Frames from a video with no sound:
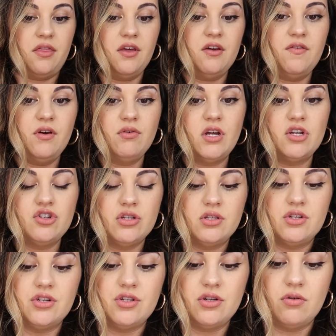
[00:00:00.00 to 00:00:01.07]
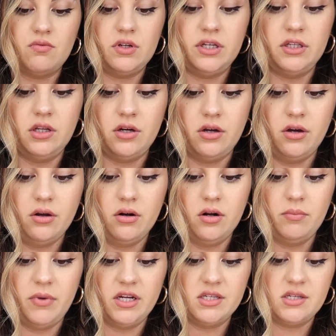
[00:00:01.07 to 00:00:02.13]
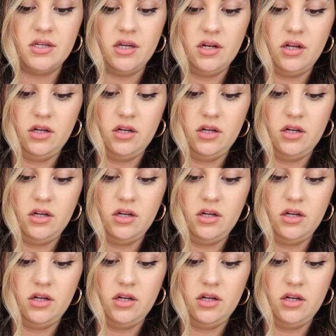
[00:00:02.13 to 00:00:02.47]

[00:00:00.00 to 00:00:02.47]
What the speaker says: thick foundations just don't really look good on my skin